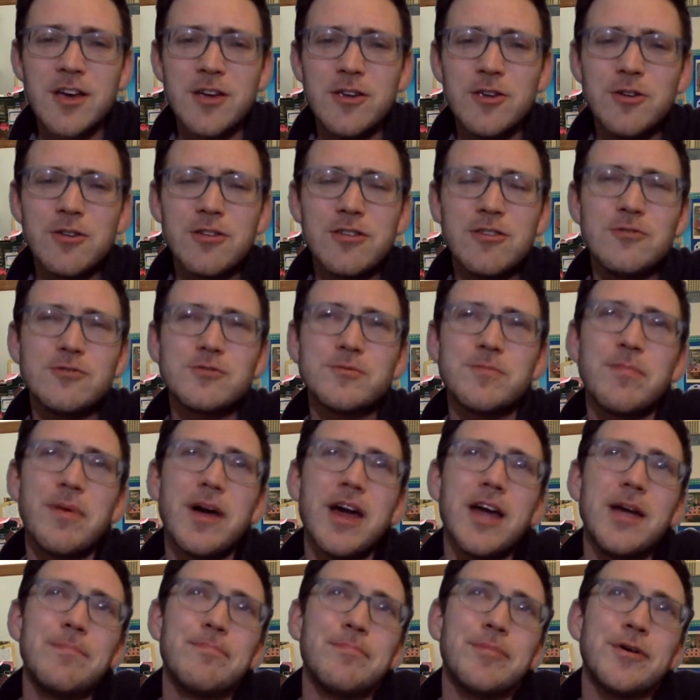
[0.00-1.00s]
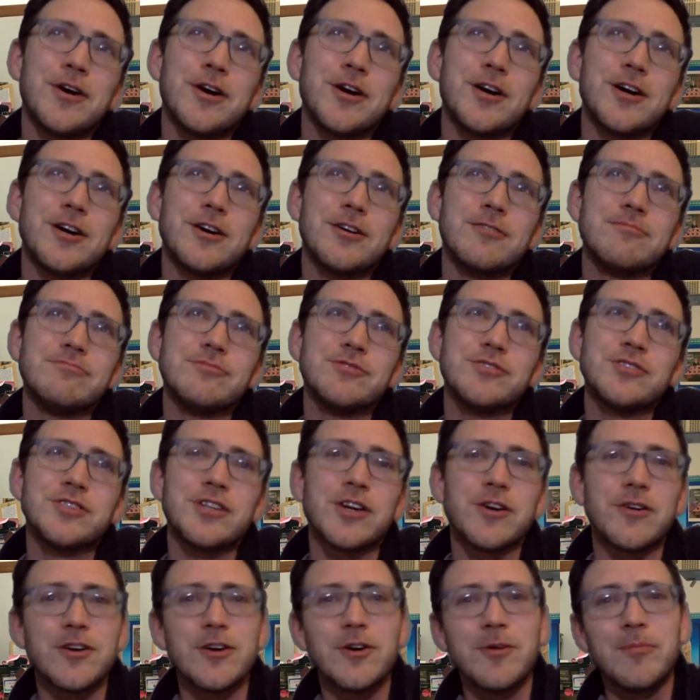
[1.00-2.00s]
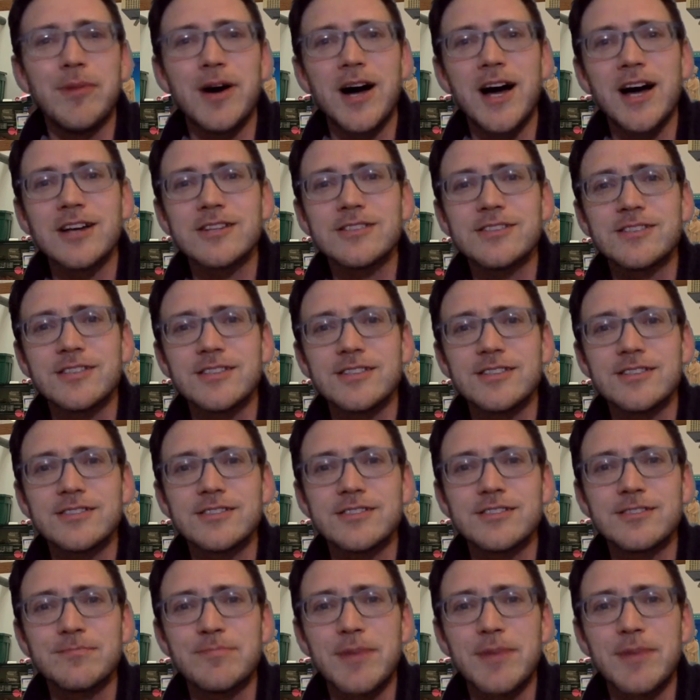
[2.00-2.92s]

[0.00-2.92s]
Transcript: You can use paper, cereal boxes,